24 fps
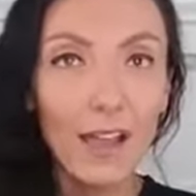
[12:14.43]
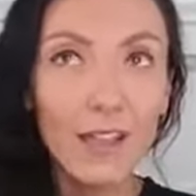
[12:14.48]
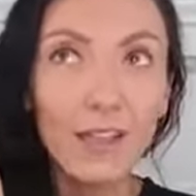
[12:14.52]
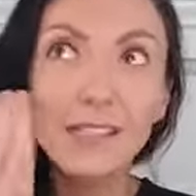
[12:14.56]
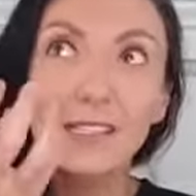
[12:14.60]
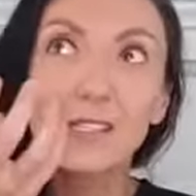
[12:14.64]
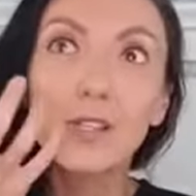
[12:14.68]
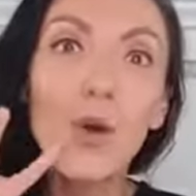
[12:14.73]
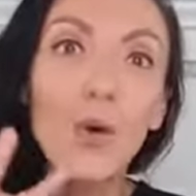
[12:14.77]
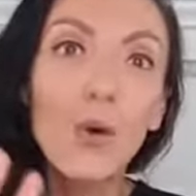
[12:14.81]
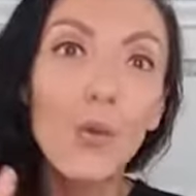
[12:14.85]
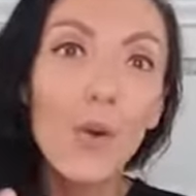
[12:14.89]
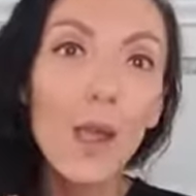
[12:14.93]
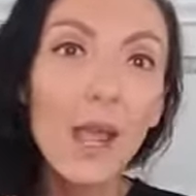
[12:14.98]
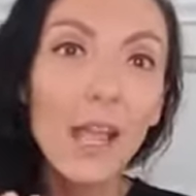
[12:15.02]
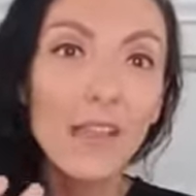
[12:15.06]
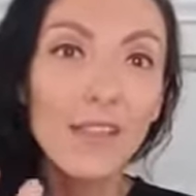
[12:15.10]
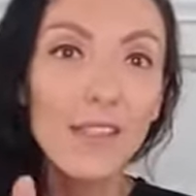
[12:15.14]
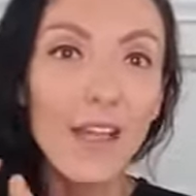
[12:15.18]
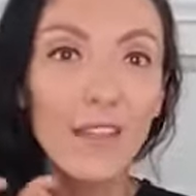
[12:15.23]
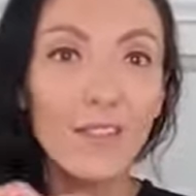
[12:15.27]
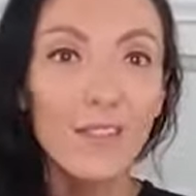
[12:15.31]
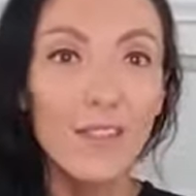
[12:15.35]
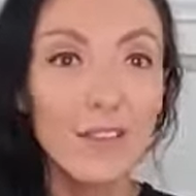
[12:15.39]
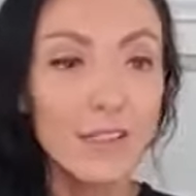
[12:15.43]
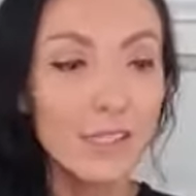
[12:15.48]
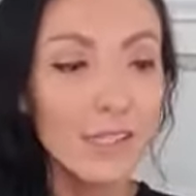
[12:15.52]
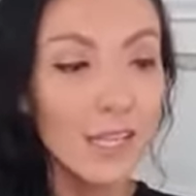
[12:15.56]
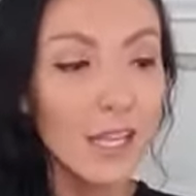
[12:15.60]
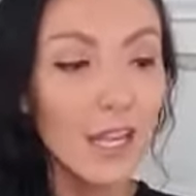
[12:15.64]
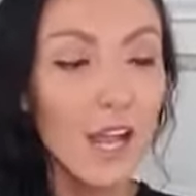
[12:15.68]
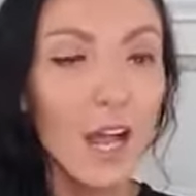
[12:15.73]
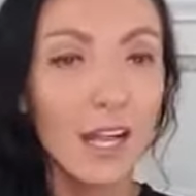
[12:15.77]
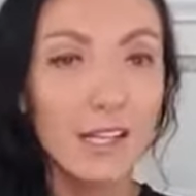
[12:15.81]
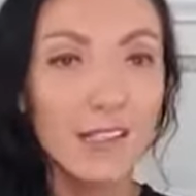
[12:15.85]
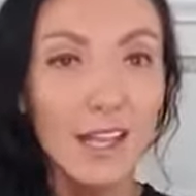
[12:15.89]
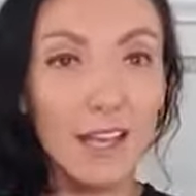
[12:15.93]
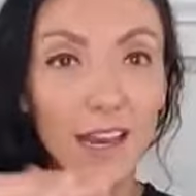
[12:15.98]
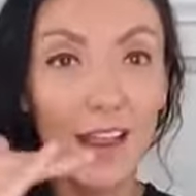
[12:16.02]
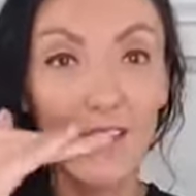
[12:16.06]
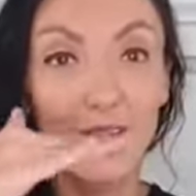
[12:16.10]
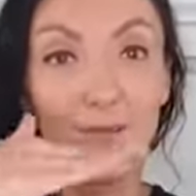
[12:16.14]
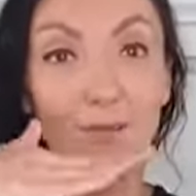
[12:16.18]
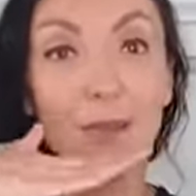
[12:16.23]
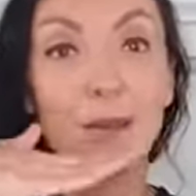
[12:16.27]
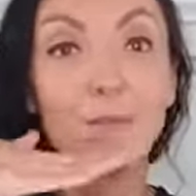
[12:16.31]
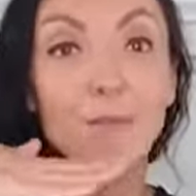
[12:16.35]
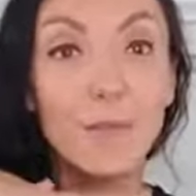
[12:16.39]
the way that the zinc oxide have
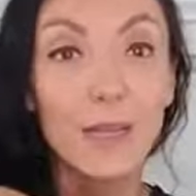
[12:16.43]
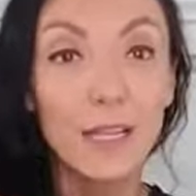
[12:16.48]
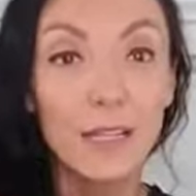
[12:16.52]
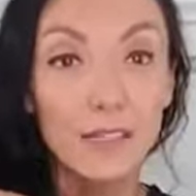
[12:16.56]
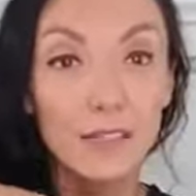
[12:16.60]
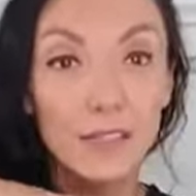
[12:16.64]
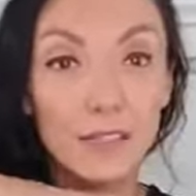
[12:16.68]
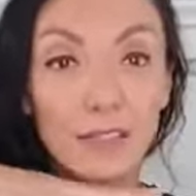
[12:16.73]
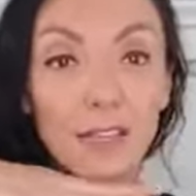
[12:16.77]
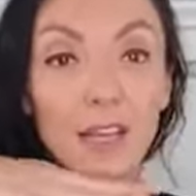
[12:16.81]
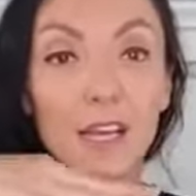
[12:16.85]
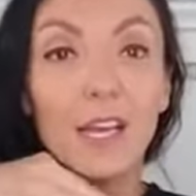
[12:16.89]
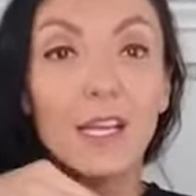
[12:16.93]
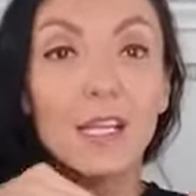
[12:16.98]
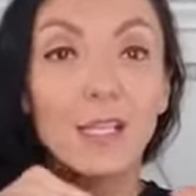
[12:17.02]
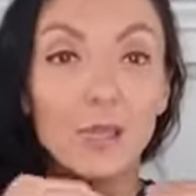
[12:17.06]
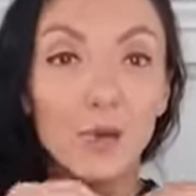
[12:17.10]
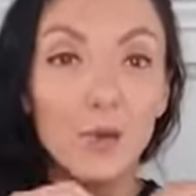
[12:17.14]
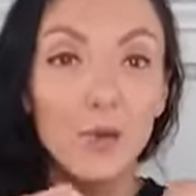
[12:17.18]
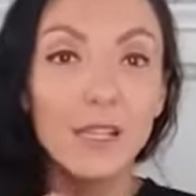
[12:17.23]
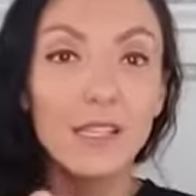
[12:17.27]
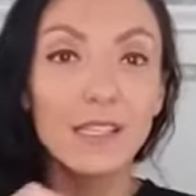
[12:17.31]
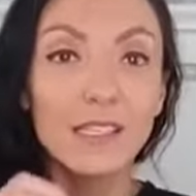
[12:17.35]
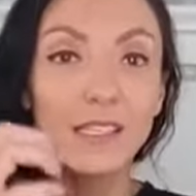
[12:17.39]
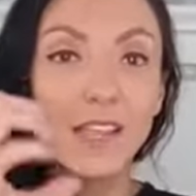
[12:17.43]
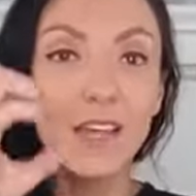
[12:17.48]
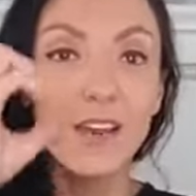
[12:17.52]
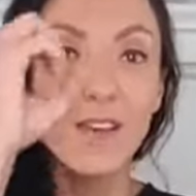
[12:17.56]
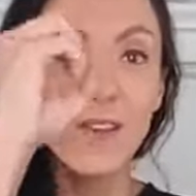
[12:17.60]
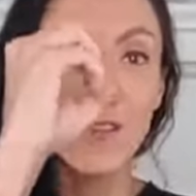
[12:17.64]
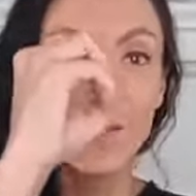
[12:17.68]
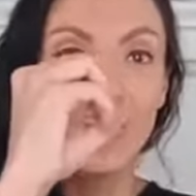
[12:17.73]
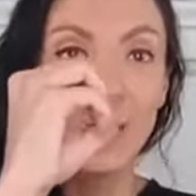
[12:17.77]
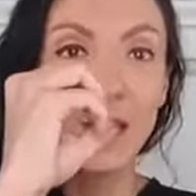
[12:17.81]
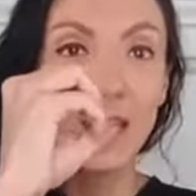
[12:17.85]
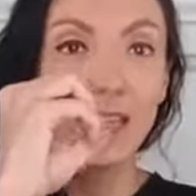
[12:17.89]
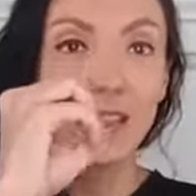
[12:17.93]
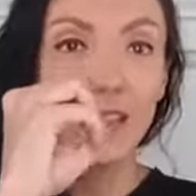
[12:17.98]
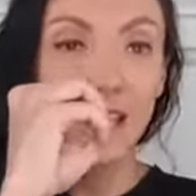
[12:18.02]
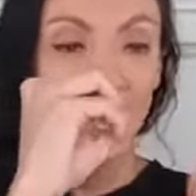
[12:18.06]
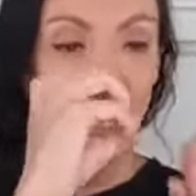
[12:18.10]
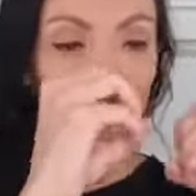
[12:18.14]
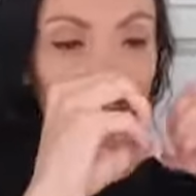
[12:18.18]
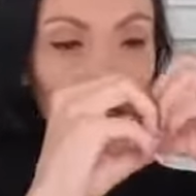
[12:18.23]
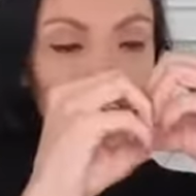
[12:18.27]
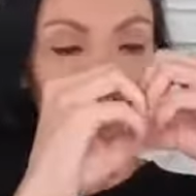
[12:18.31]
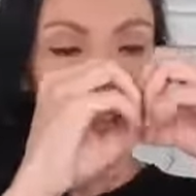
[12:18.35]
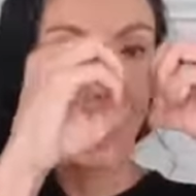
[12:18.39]
been milled. So instead of being
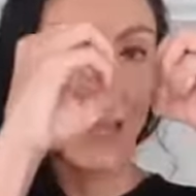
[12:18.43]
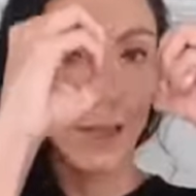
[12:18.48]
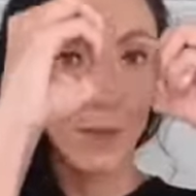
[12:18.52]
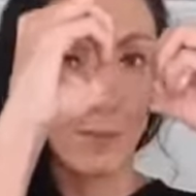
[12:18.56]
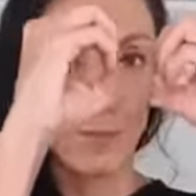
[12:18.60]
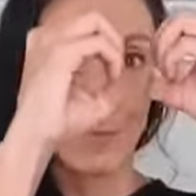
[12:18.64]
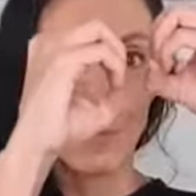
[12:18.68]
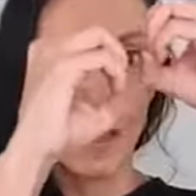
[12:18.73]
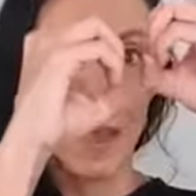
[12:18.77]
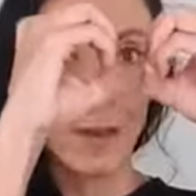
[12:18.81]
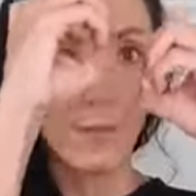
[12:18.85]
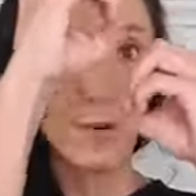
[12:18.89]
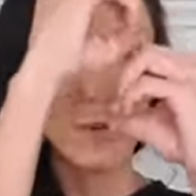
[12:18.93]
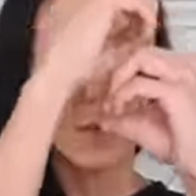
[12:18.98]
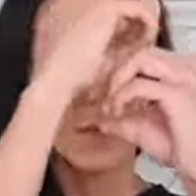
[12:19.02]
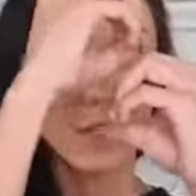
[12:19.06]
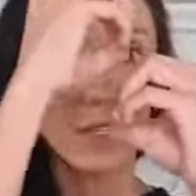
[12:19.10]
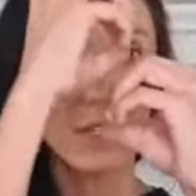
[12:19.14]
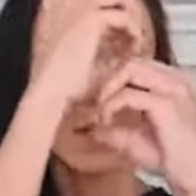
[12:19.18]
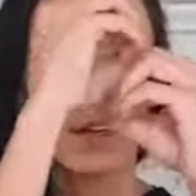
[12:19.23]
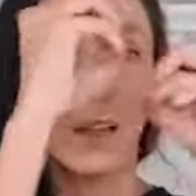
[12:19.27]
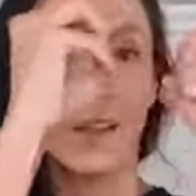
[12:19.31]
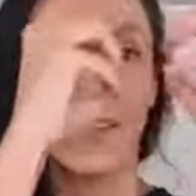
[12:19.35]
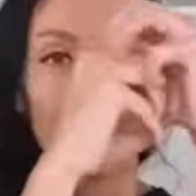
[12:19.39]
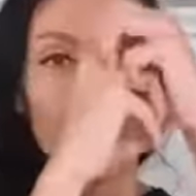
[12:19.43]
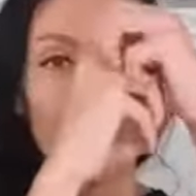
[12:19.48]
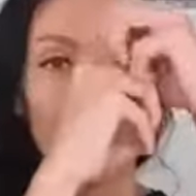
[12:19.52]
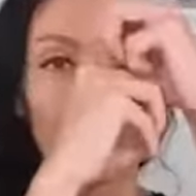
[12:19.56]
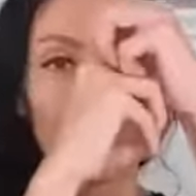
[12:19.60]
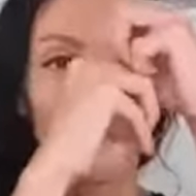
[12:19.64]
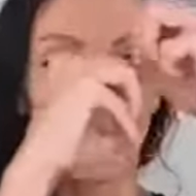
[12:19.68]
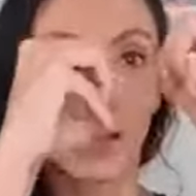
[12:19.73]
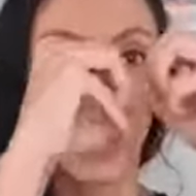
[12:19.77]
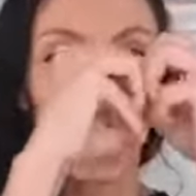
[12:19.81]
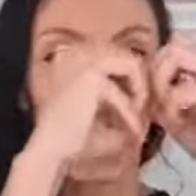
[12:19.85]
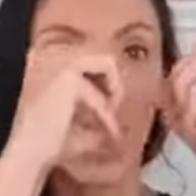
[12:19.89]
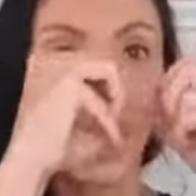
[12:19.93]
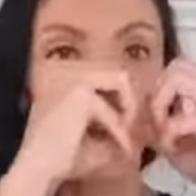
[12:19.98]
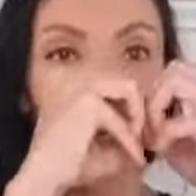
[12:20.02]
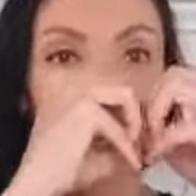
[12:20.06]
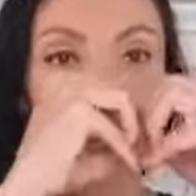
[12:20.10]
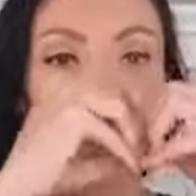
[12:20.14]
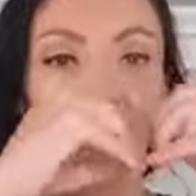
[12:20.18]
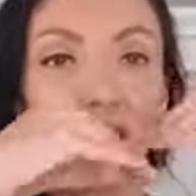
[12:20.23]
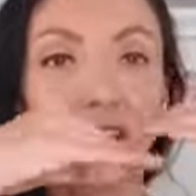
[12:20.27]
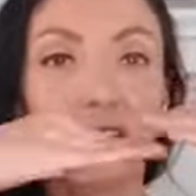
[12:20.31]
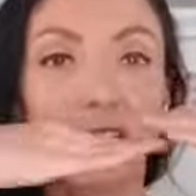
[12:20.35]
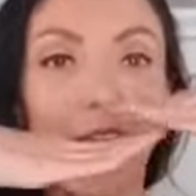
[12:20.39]
like pebble that blocked,
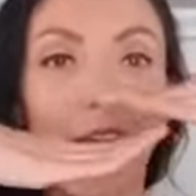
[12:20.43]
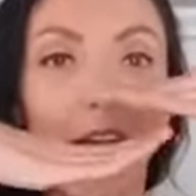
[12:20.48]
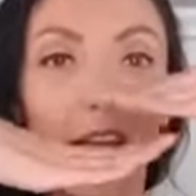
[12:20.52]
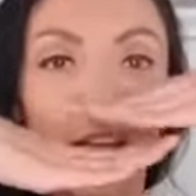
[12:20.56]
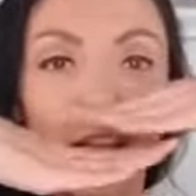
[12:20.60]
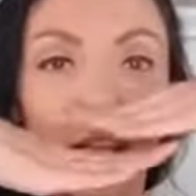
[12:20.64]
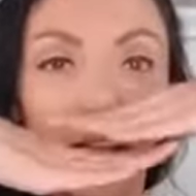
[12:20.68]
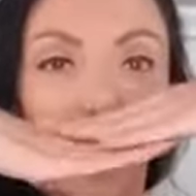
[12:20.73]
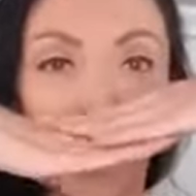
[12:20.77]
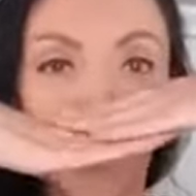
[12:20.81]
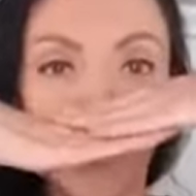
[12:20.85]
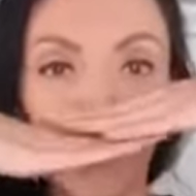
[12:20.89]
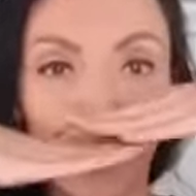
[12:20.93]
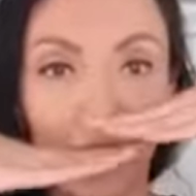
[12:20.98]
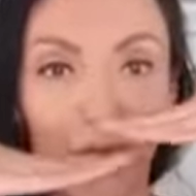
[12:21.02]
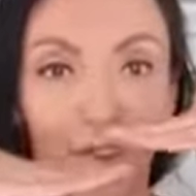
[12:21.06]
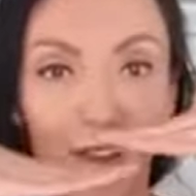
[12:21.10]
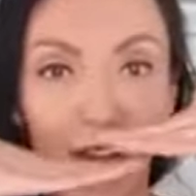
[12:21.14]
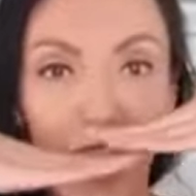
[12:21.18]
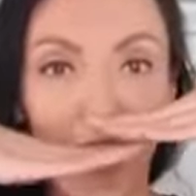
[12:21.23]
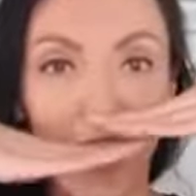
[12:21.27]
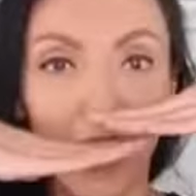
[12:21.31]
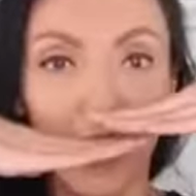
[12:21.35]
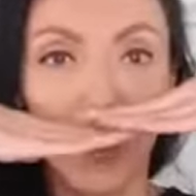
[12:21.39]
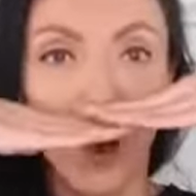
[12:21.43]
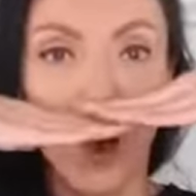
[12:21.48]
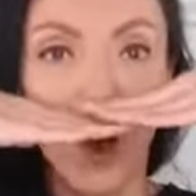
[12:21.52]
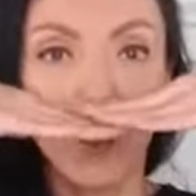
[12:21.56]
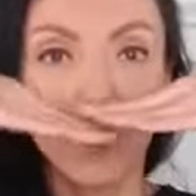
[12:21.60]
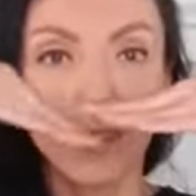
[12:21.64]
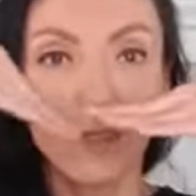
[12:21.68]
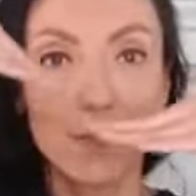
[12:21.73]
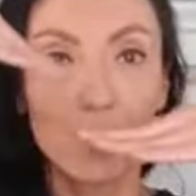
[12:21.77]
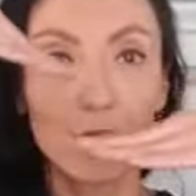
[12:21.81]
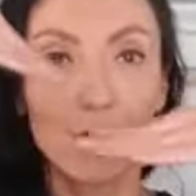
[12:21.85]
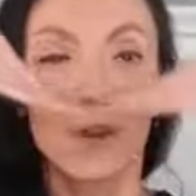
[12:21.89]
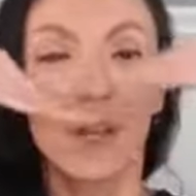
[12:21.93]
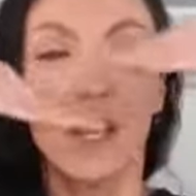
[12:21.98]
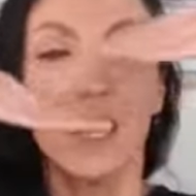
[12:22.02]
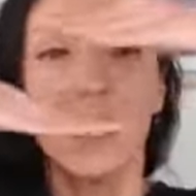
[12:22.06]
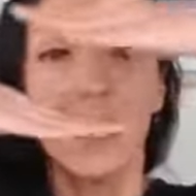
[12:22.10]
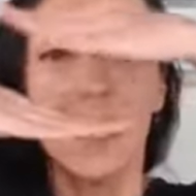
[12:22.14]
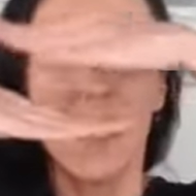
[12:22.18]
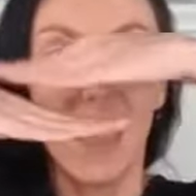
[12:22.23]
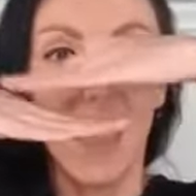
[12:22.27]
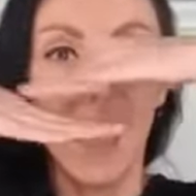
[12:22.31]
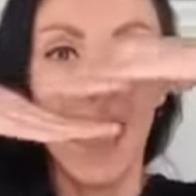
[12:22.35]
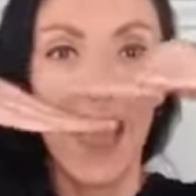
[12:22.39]
it's actually like flat. So
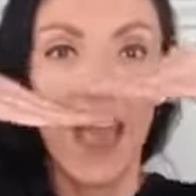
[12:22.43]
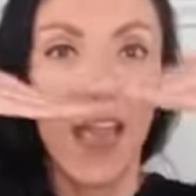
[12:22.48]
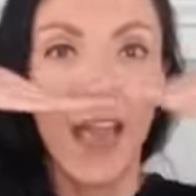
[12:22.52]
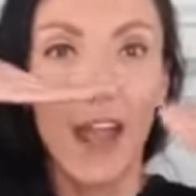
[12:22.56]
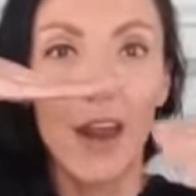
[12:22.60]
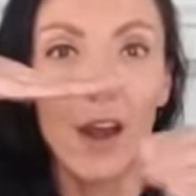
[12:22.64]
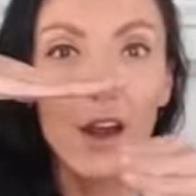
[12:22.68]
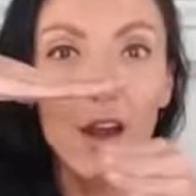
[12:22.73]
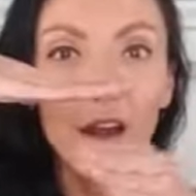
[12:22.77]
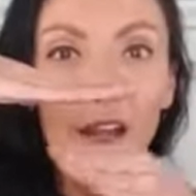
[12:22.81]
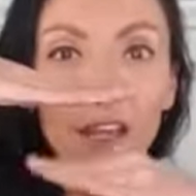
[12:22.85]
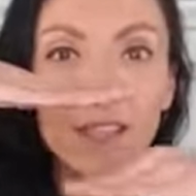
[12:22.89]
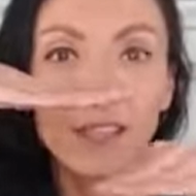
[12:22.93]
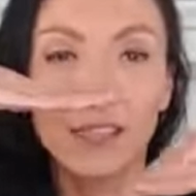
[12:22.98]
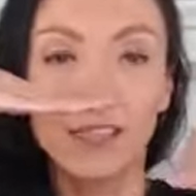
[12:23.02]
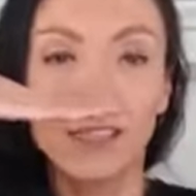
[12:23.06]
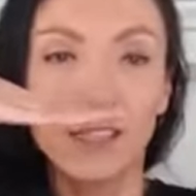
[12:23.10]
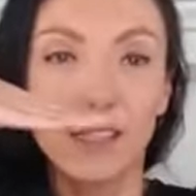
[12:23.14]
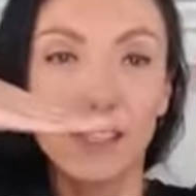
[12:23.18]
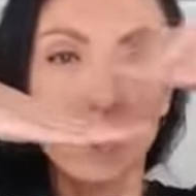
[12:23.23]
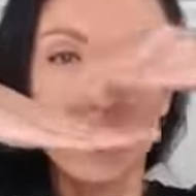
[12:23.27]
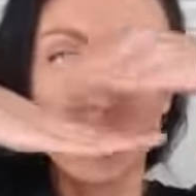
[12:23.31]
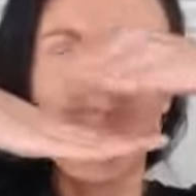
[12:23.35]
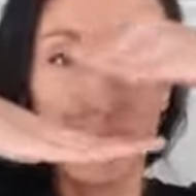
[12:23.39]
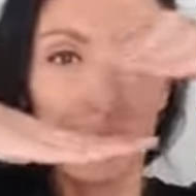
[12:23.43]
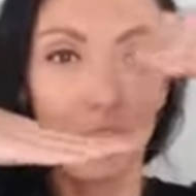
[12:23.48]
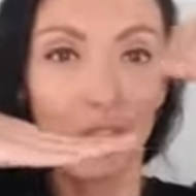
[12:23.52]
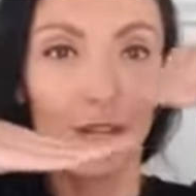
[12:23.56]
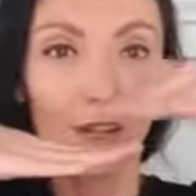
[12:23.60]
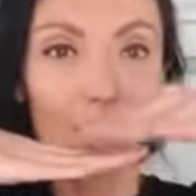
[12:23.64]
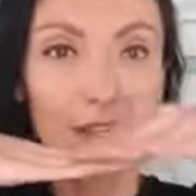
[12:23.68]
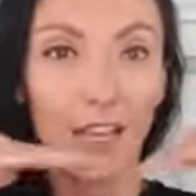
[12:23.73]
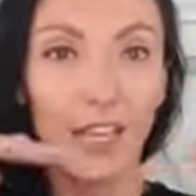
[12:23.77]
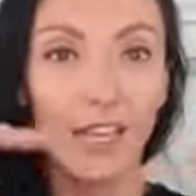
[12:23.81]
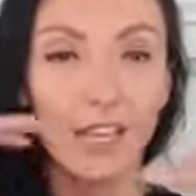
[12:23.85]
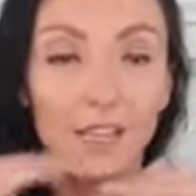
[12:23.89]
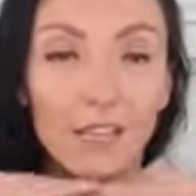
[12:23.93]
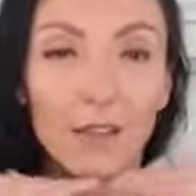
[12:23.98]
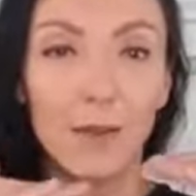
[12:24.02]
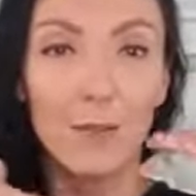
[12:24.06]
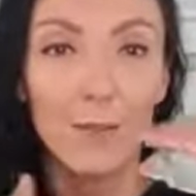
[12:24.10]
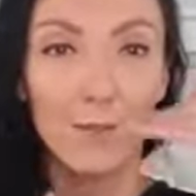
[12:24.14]
air can still circulate